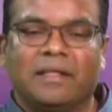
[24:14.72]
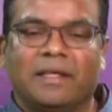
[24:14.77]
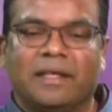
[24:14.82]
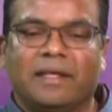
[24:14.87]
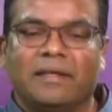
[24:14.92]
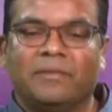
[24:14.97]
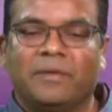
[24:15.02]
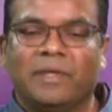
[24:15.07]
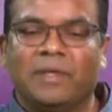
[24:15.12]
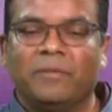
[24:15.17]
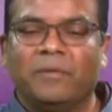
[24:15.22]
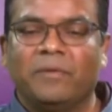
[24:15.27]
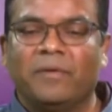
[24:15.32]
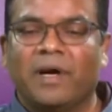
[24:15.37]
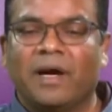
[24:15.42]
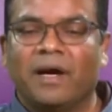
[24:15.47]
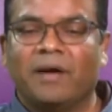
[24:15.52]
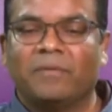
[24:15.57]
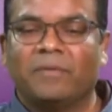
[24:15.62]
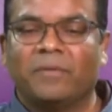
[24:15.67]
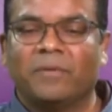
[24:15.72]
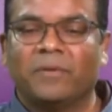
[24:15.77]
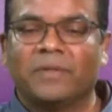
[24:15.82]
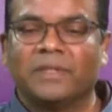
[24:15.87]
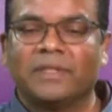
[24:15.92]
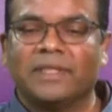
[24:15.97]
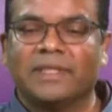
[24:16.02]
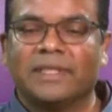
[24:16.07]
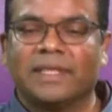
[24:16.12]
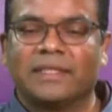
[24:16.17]
If you have
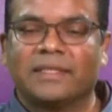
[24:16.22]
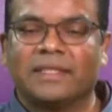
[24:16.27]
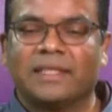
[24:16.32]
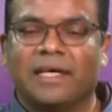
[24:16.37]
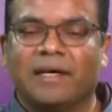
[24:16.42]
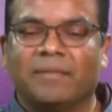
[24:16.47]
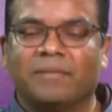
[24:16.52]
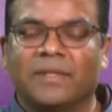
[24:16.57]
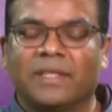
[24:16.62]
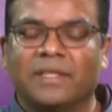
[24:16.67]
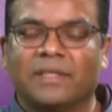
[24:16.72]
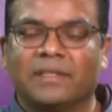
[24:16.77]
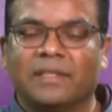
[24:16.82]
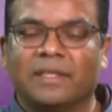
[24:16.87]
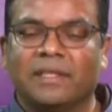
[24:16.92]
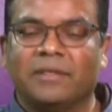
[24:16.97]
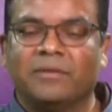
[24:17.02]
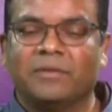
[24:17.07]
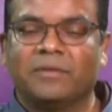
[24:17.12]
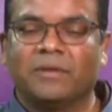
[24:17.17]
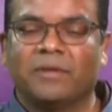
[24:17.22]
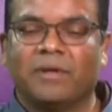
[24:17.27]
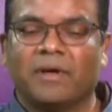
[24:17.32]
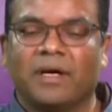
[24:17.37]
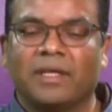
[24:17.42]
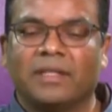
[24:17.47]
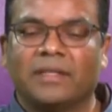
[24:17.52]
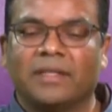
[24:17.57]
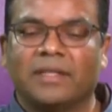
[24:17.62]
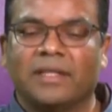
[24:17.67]
focusing X-ray optics, you do
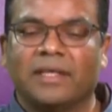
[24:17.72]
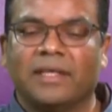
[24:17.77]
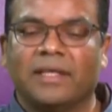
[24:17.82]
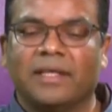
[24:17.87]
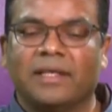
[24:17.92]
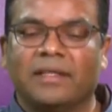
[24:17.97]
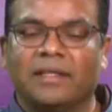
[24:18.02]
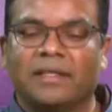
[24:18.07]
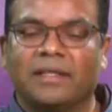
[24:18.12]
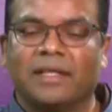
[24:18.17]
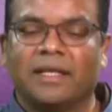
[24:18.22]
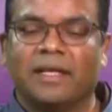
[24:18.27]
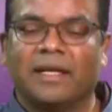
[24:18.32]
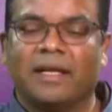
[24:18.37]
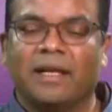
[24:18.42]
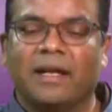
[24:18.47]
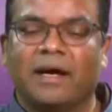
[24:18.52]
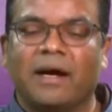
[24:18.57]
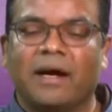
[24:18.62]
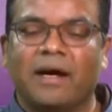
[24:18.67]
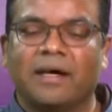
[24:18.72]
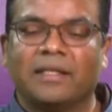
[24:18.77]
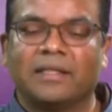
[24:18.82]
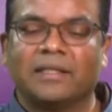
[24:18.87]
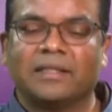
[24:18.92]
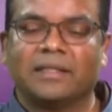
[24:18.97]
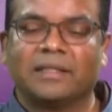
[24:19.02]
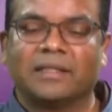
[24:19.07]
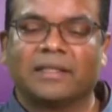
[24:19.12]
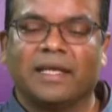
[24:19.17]
not need large
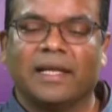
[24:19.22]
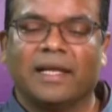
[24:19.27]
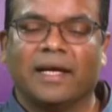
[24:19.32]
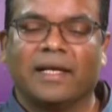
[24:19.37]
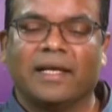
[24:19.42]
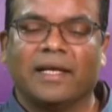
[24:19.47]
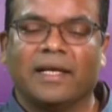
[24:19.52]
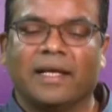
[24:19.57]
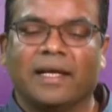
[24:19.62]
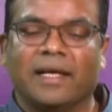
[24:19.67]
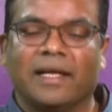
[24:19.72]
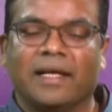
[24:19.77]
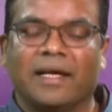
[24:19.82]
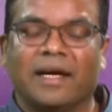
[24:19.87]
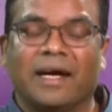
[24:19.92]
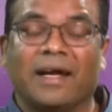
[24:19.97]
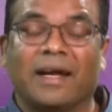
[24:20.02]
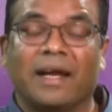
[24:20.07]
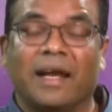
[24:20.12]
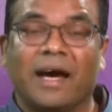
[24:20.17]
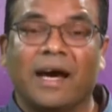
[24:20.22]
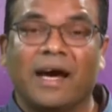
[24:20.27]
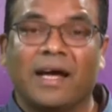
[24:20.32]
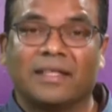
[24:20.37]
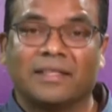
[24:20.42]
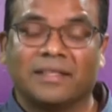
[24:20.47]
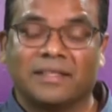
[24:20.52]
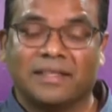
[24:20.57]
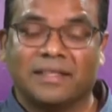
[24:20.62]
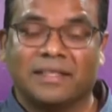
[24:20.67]
collecting area
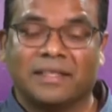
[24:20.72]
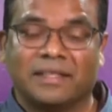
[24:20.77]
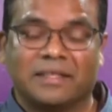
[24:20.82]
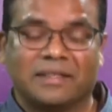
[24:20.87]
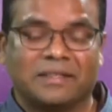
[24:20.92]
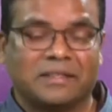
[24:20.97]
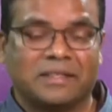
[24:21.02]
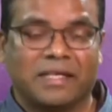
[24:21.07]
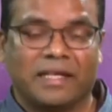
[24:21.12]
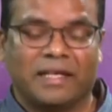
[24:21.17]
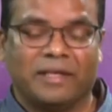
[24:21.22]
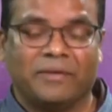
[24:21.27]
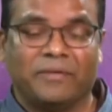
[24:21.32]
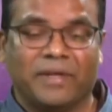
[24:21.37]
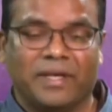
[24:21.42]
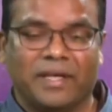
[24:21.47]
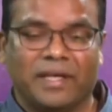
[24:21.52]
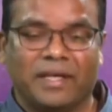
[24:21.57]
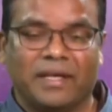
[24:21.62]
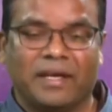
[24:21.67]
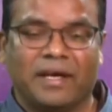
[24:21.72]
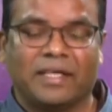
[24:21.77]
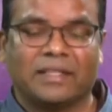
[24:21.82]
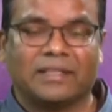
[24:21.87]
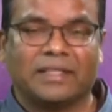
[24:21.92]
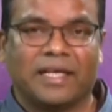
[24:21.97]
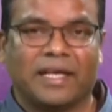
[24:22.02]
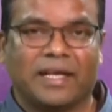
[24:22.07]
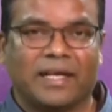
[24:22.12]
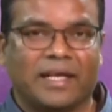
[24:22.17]
or you need
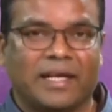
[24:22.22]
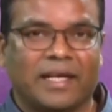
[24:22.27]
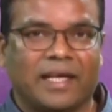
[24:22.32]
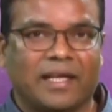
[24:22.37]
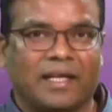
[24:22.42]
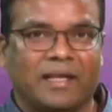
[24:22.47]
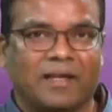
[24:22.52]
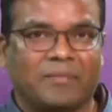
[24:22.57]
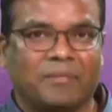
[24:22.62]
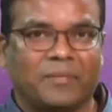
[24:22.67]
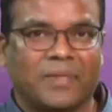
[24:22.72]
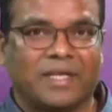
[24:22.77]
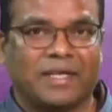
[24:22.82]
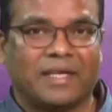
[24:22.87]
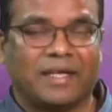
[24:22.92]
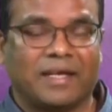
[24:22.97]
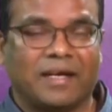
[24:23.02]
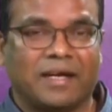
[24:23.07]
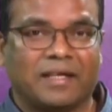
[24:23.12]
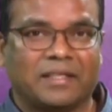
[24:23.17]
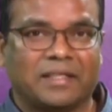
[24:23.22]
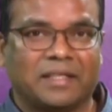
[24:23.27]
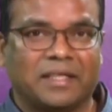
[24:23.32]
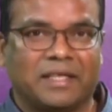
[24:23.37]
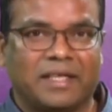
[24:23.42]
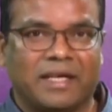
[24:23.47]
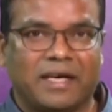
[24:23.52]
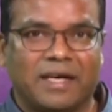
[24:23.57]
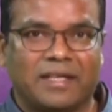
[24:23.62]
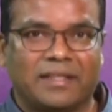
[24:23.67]
large collecting area, but not
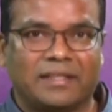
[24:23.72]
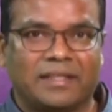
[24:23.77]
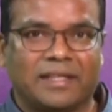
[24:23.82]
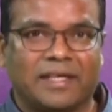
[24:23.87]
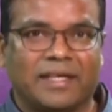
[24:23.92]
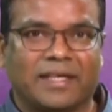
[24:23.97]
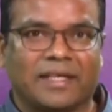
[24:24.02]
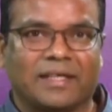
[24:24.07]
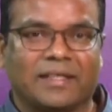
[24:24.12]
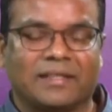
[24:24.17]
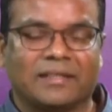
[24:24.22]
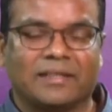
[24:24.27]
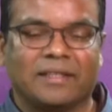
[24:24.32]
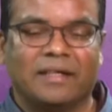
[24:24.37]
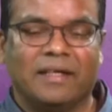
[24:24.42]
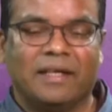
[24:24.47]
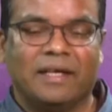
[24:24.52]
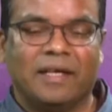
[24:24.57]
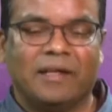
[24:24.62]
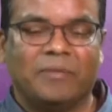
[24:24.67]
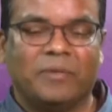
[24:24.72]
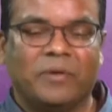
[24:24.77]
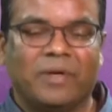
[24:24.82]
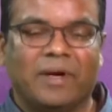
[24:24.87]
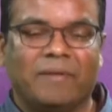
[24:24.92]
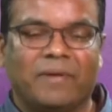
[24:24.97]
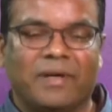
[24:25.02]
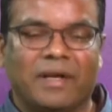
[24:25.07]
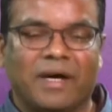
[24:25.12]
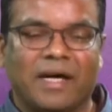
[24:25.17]
large detectors. If you
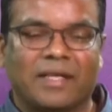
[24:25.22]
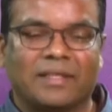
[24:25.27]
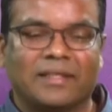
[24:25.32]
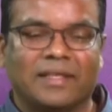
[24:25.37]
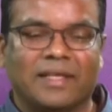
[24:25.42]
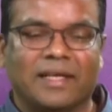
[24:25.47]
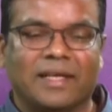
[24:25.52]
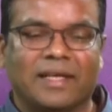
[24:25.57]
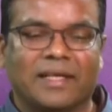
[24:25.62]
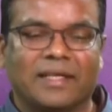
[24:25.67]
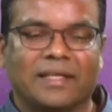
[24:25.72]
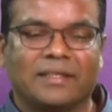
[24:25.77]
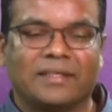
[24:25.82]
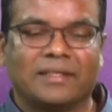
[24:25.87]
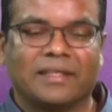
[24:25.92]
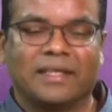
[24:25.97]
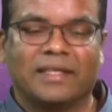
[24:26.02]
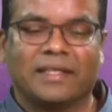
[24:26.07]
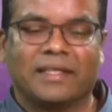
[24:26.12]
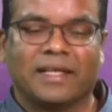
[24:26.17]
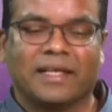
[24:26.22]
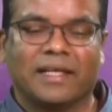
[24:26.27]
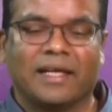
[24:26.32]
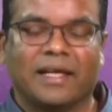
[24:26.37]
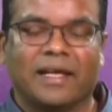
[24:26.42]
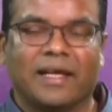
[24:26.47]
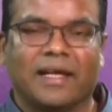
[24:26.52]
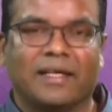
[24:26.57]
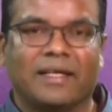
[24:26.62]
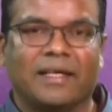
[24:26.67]
have large detectors, it can
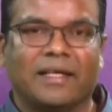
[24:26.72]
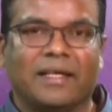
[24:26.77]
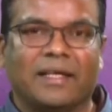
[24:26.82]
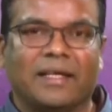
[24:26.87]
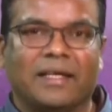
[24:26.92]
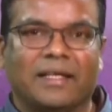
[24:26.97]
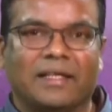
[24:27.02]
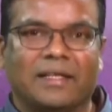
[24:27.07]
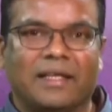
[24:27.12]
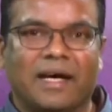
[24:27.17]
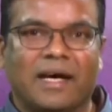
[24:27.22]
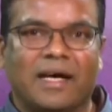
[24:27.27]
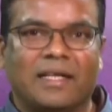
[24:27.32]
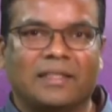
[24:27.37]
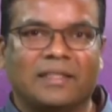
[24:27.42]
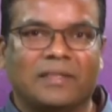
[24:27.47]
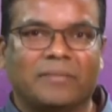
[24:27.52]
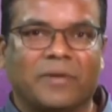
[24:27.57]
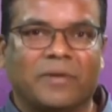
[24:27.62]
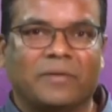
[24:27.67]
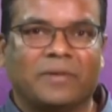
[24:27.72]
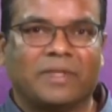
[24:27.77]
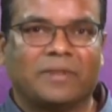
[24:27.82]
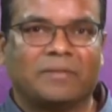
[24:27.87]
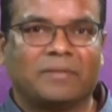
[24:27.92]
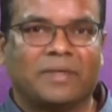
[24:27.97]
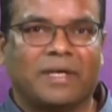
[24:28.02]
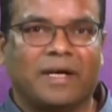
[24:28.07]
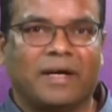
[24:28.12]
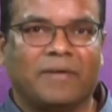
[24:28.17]
create a large amount
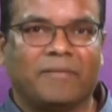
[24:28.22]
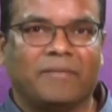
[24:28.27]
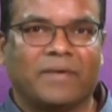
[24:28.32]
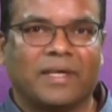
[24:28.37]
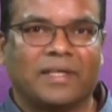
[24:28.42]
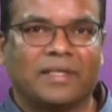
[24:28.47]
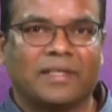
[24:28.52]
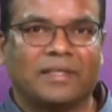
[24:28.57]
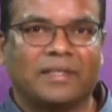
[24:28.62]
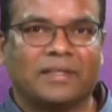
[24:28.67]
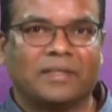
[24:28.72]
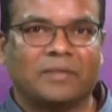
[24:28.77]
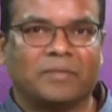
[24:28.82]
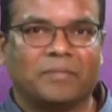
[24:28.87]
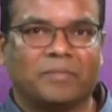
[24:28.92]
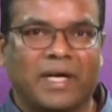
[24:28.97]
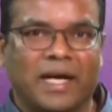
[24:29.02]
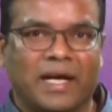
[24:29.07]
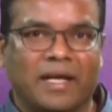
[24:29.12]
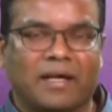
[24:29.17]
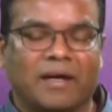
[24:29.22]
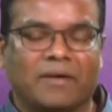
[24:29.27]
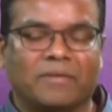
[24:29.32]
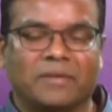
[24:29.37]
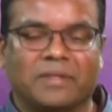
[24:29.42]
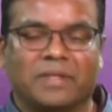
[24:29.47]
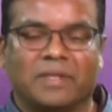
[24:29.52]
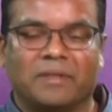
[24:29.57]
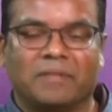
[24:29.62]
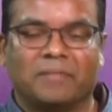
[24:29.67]
of unwanted background.